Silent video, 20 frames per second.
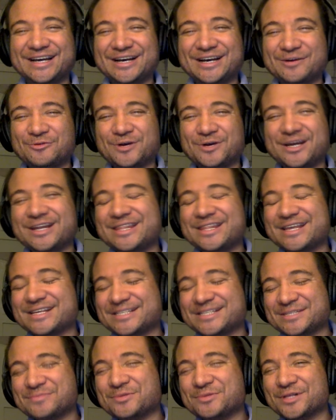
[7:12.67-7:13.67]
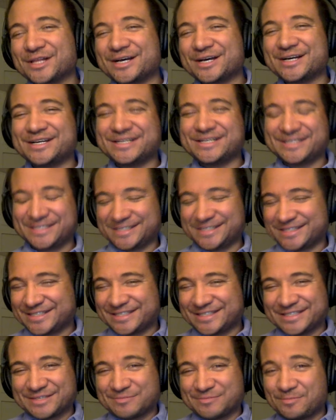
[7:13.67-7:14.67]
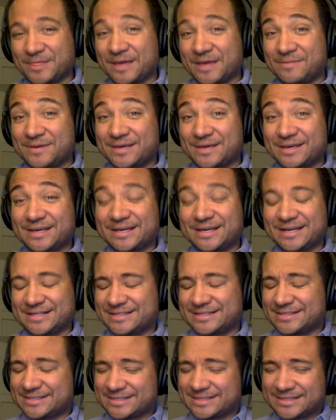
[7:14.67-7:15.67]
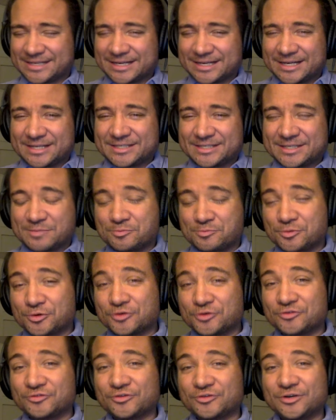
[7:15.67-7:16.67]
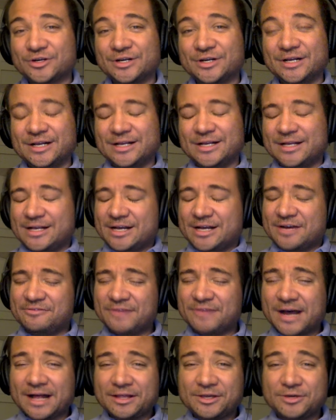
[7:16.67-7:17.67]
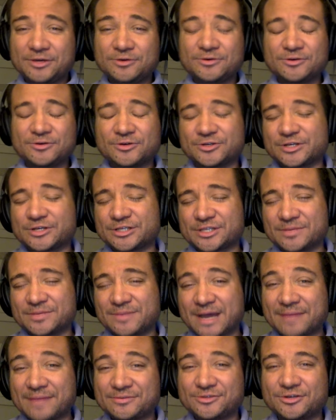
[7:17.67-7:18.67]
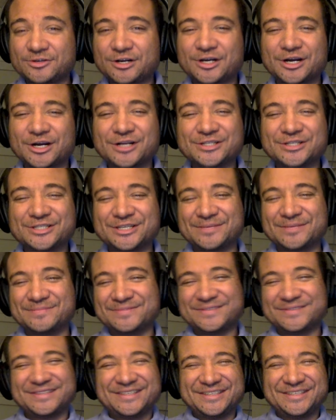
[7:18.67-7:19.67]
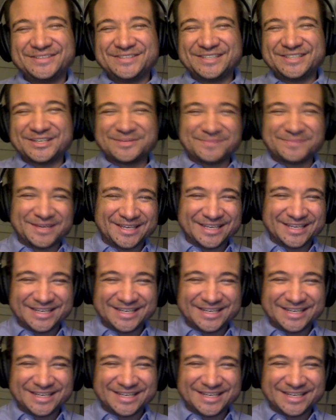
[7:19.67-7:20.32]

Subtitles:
What can that symbolize? Maybe it's a symbol for a value or some abstract concept. You tell me.